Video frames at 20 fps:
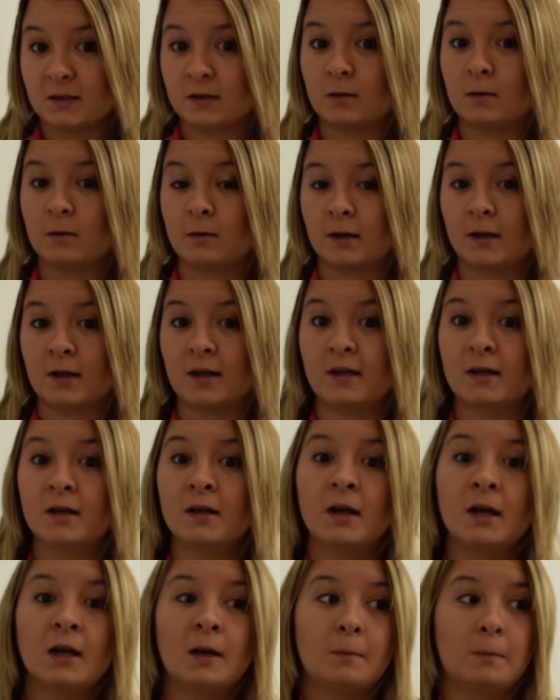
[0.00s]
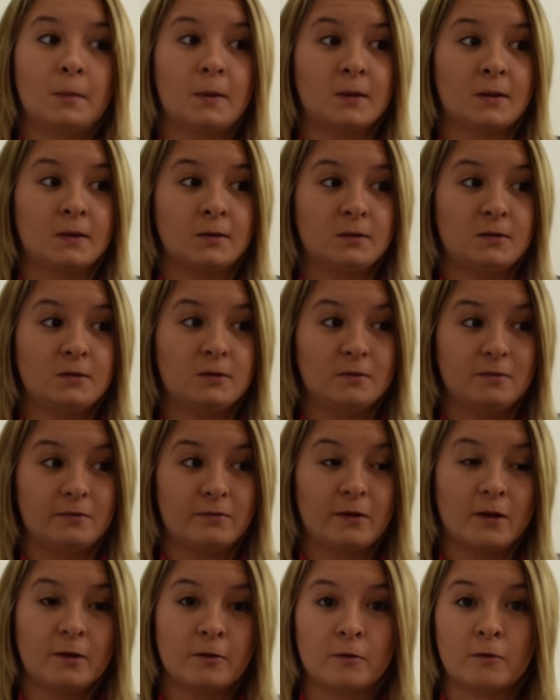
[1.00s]
Okay, my
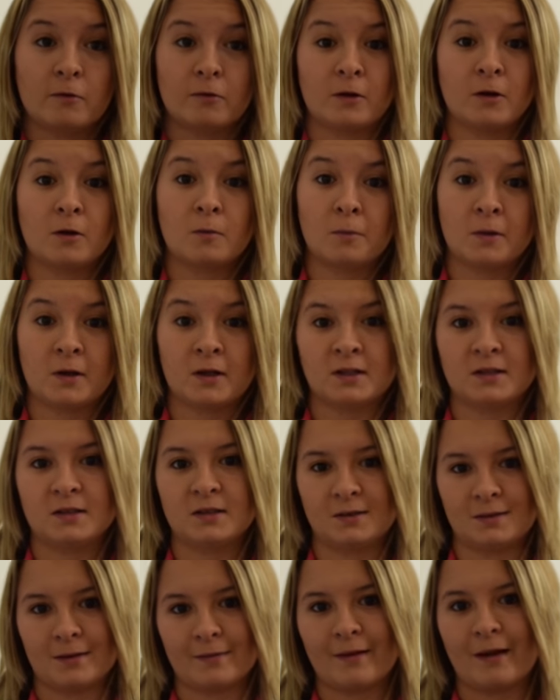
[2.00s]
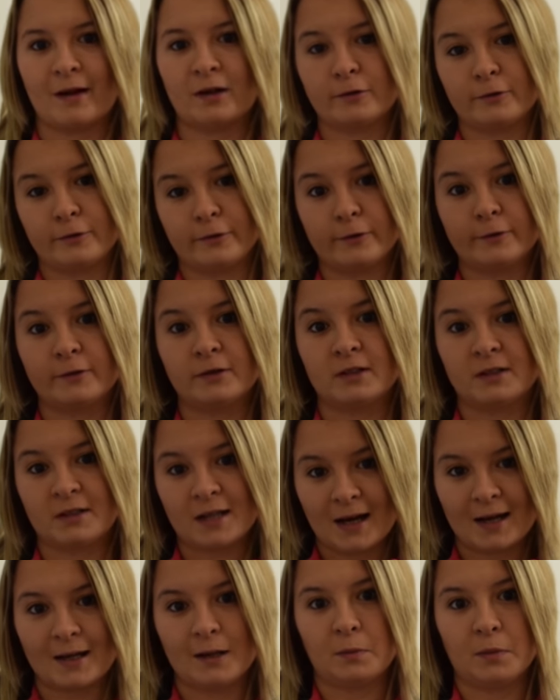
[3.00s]
turn off the odd person said that I should lose a
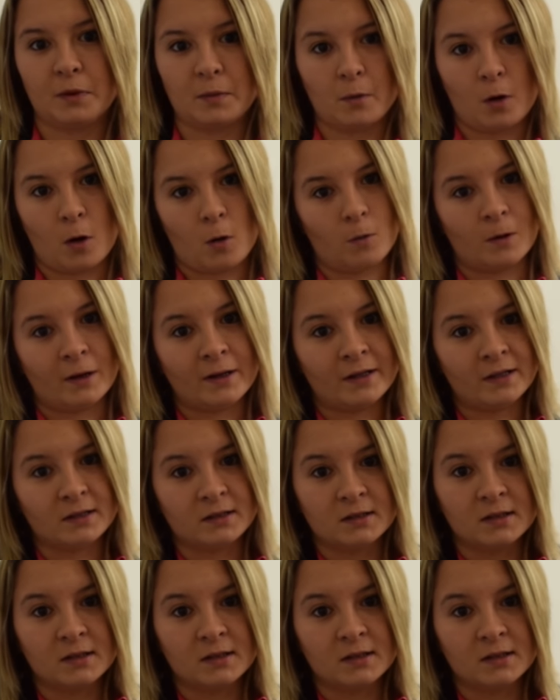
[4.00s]
tiny bit more weight.